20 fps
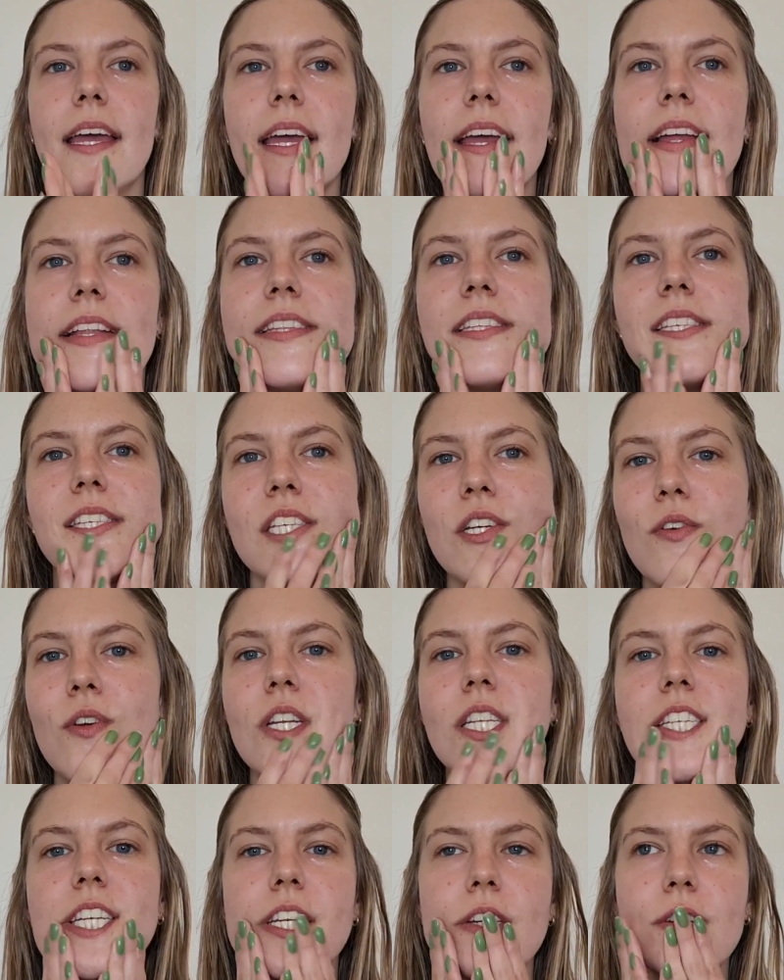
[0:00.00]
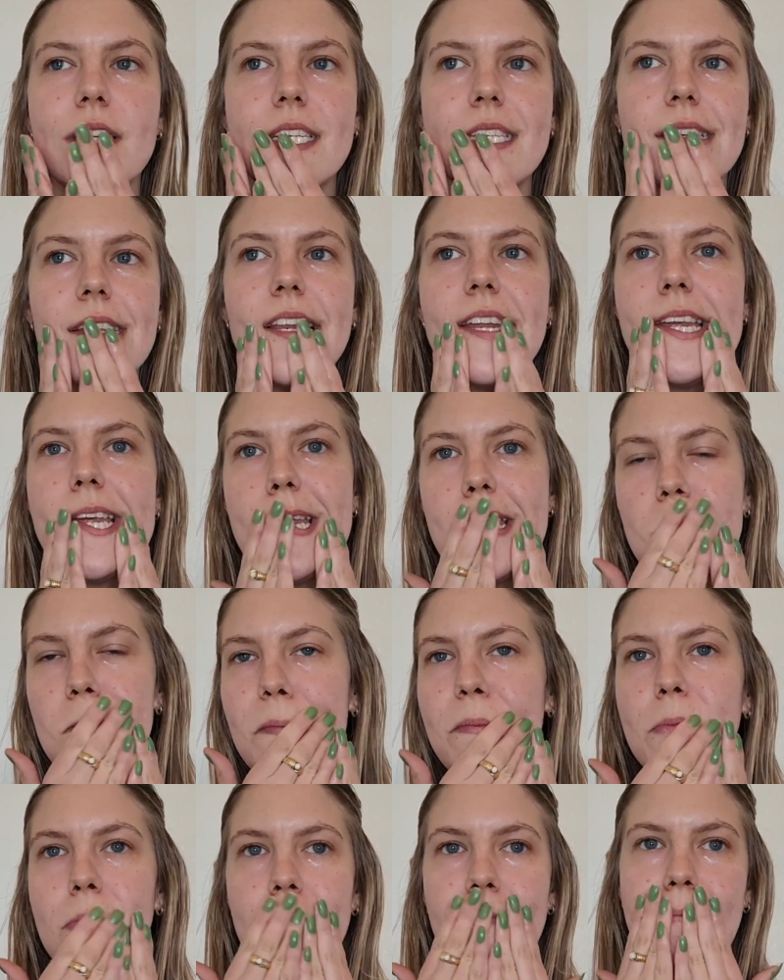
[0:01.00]
it's
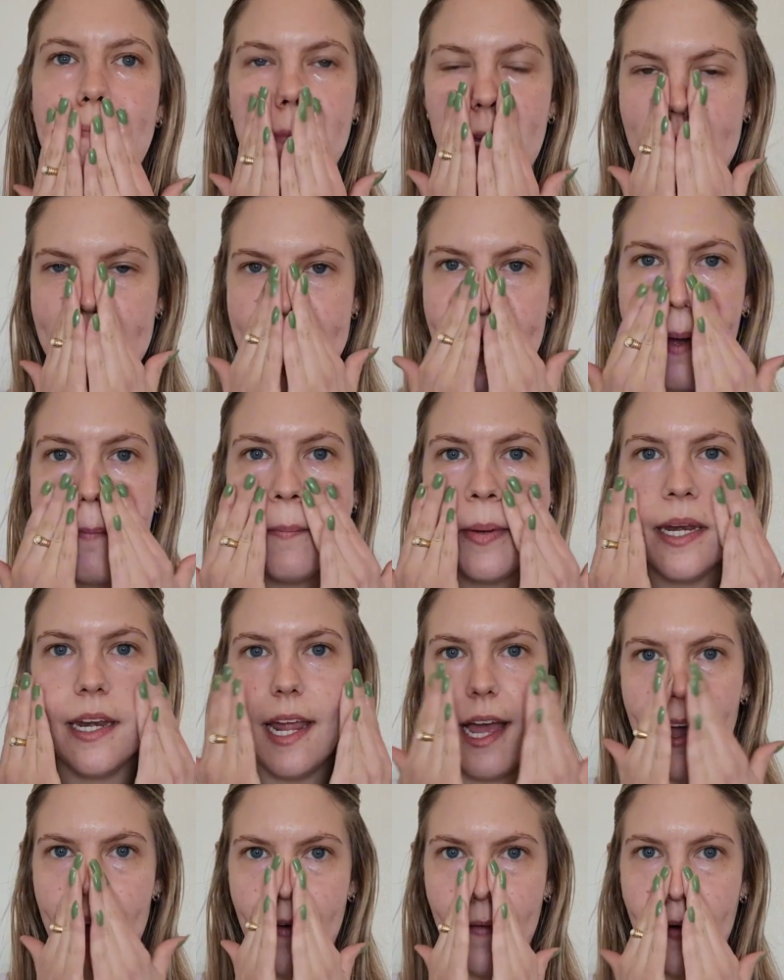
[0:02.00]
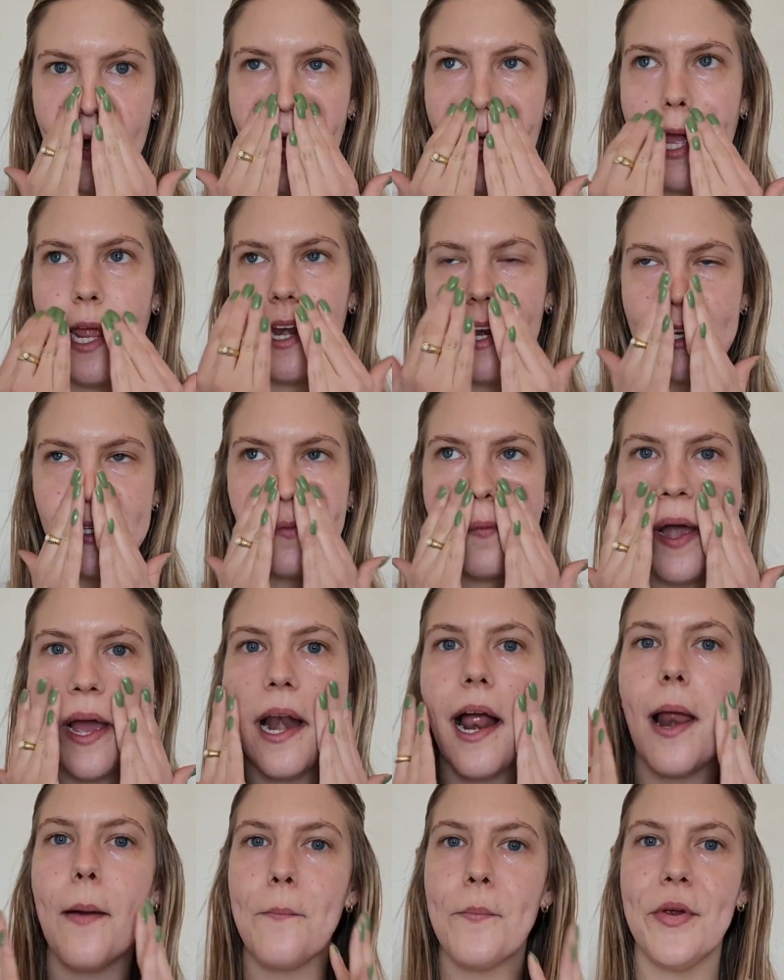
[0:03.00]
continuously it's up and down and it's
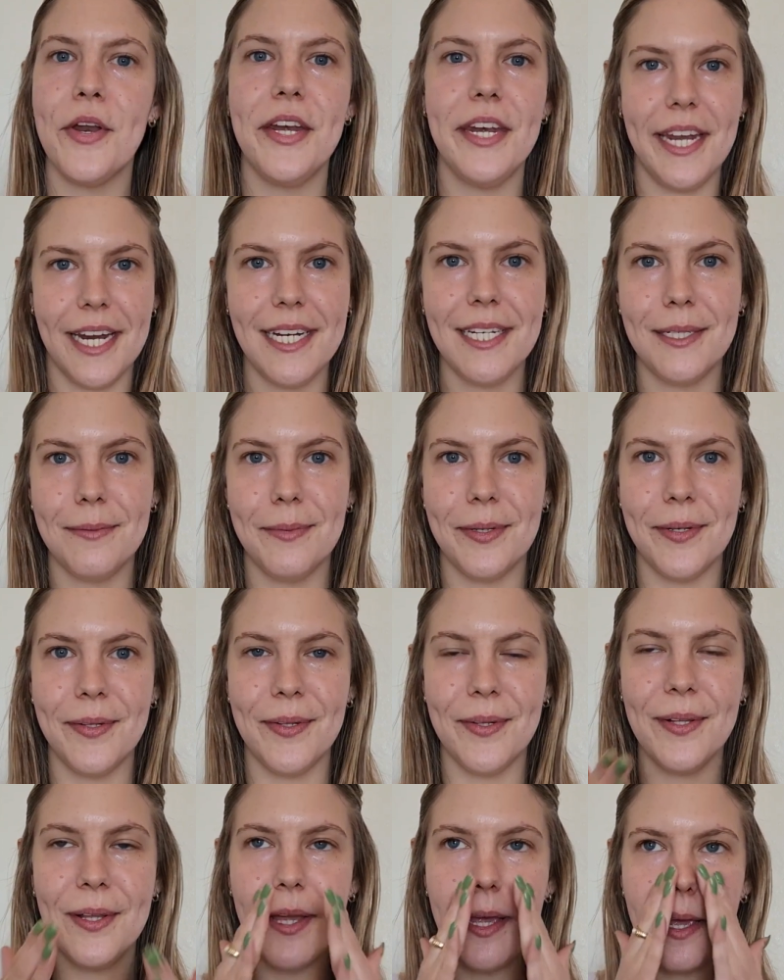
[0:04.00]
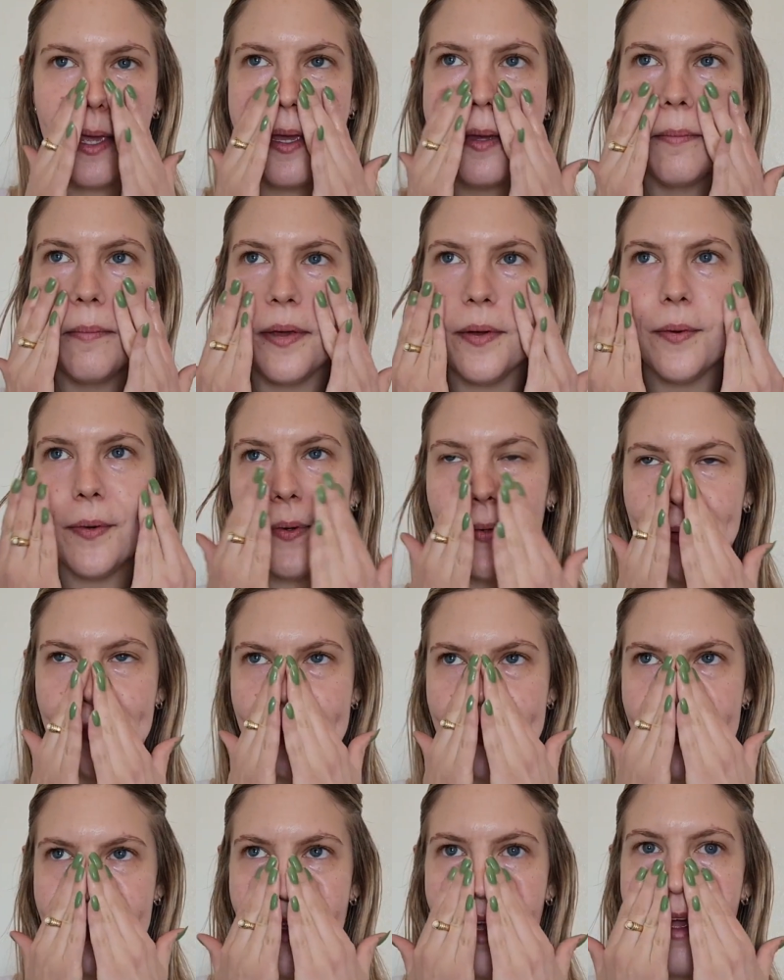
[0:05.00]
quite unpredictable
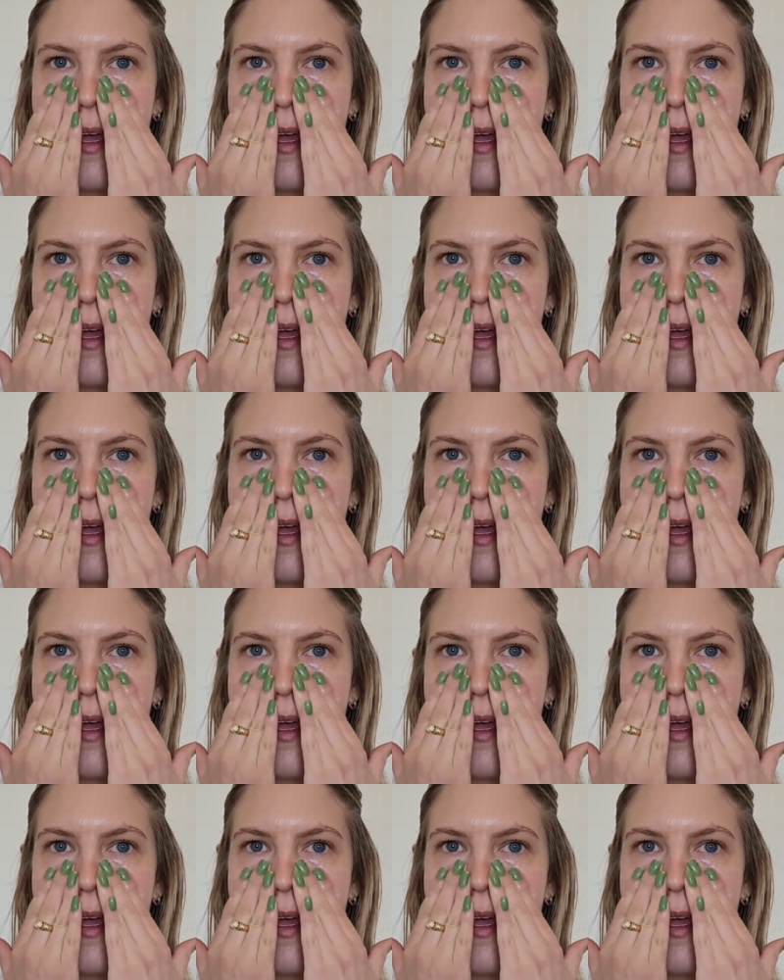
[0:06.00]
because